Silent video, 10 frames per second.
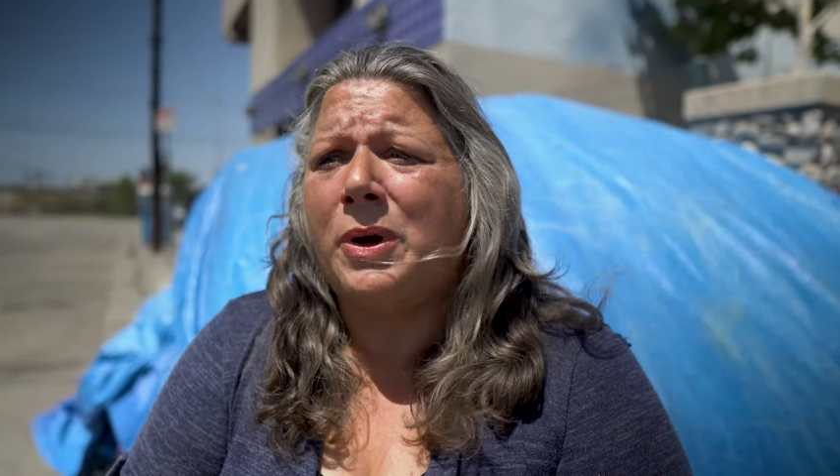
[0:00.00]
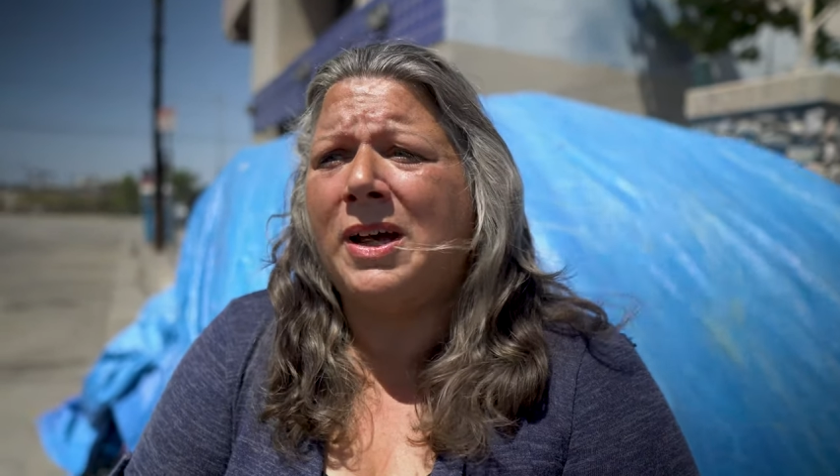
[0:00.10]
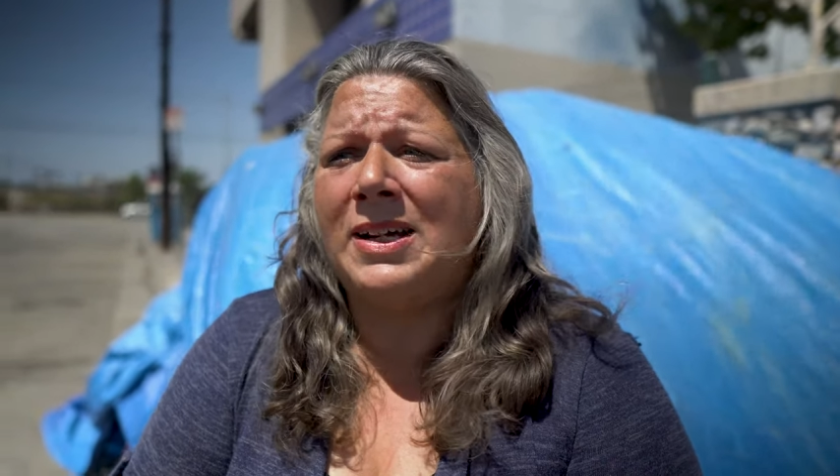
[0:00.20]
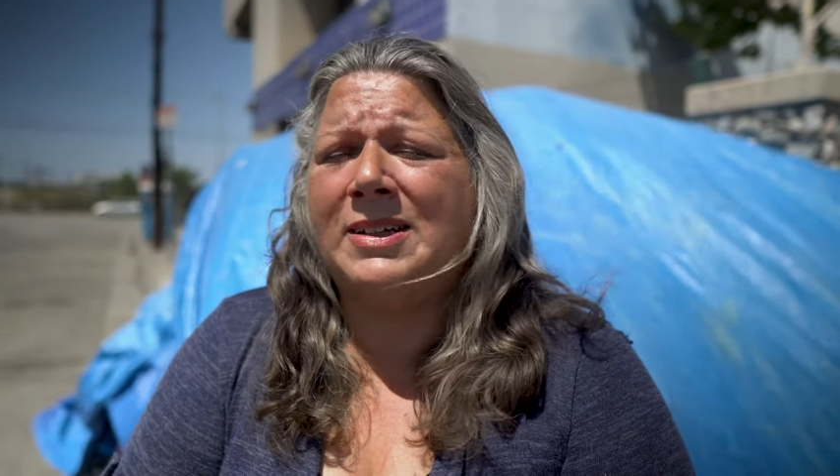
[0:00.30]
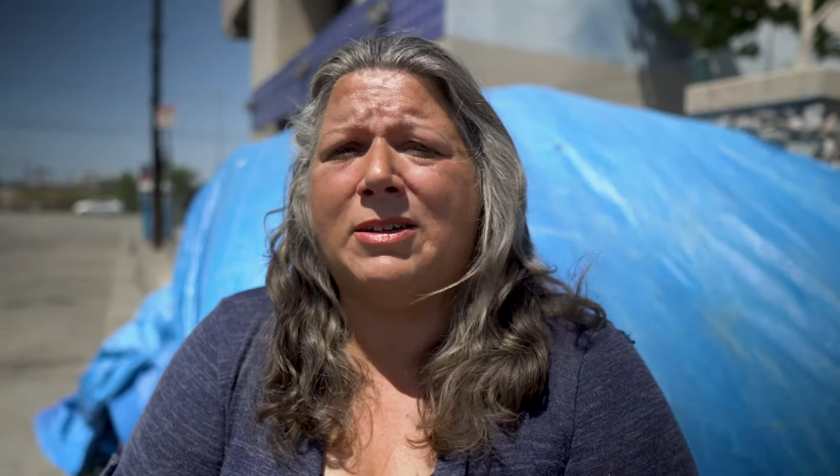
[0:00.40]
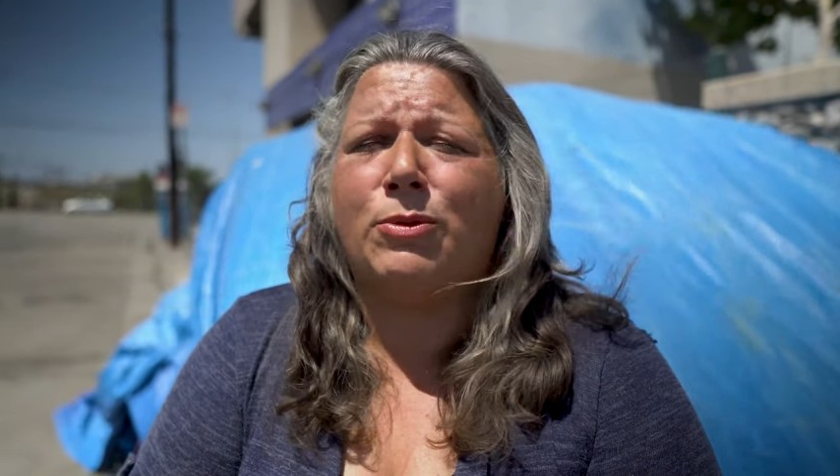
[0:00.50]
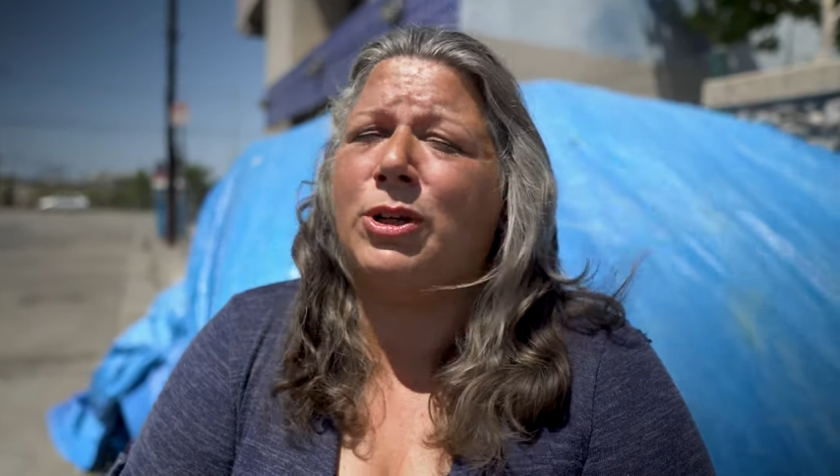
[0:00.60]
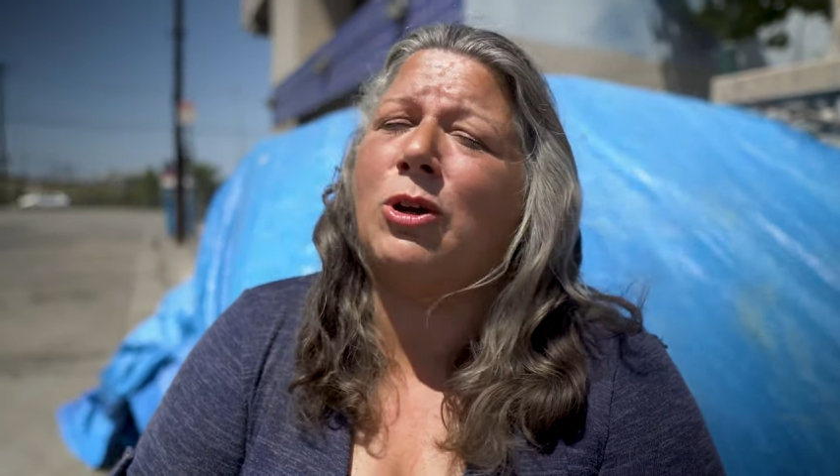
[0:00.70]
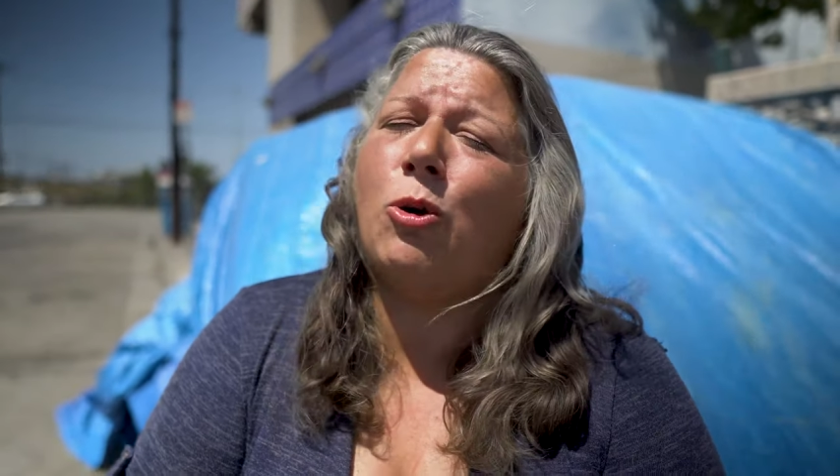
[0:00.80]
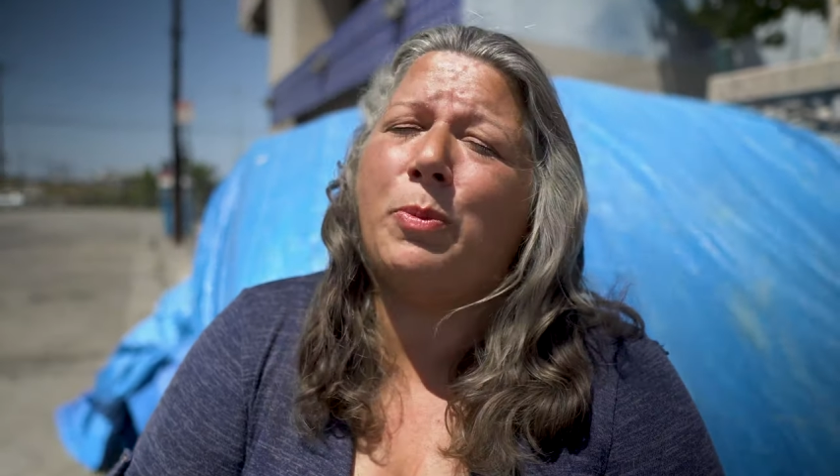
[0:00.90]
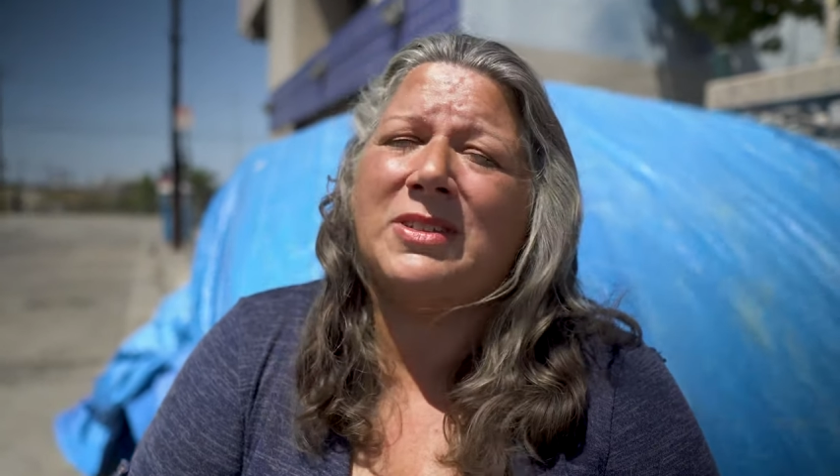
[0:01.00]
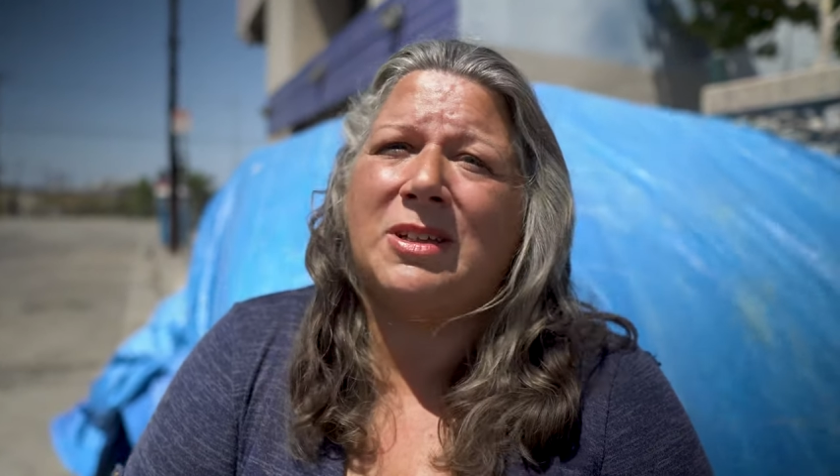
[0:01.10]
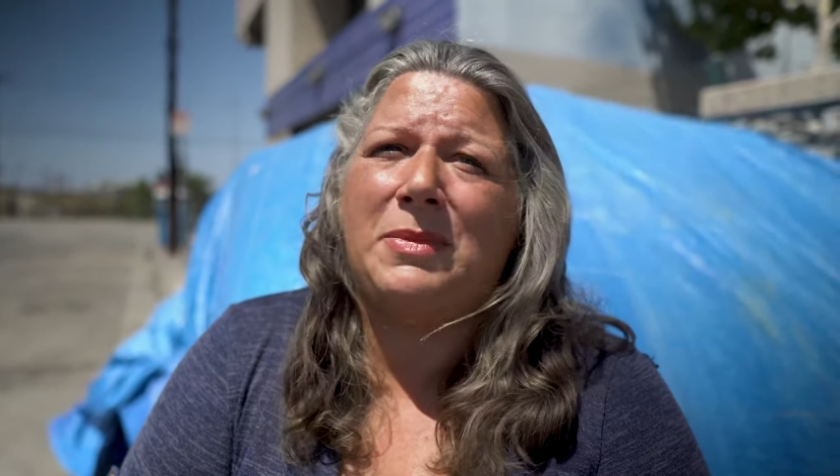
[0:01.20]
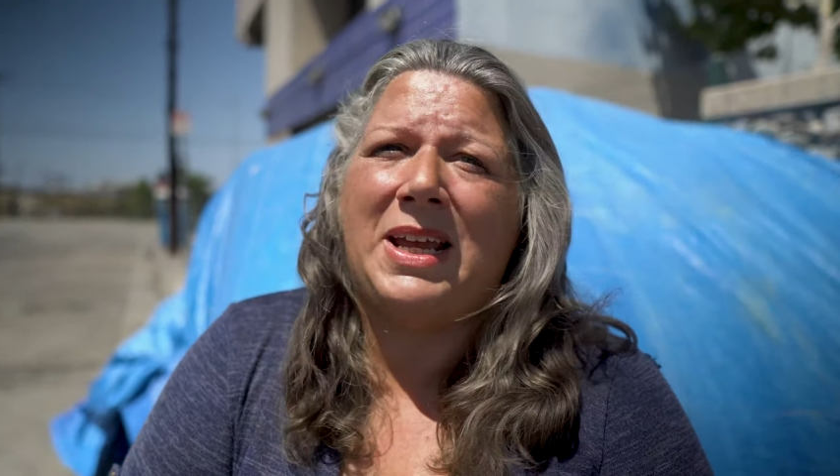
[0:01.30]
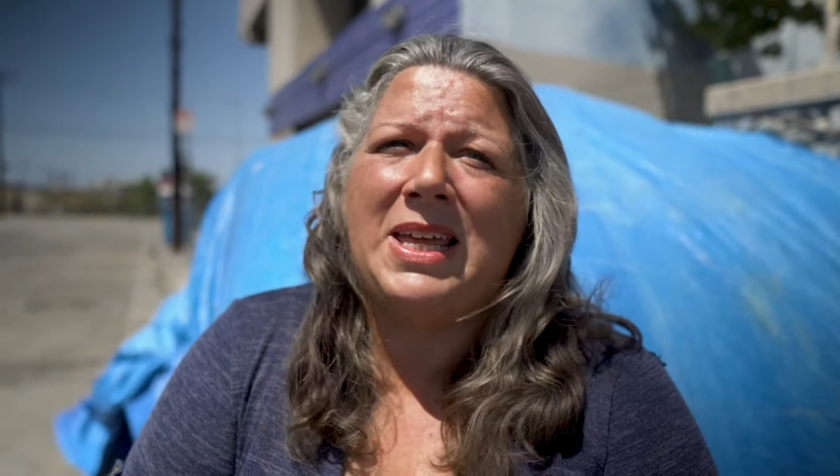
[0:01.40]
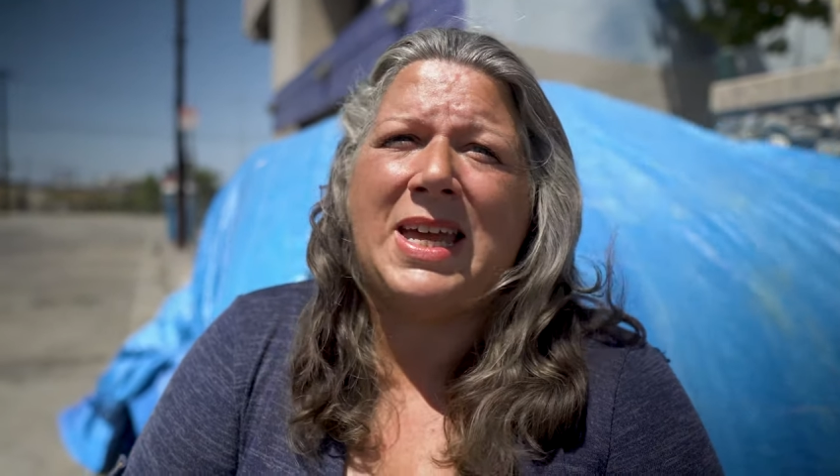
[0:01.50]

I'm really hoping someday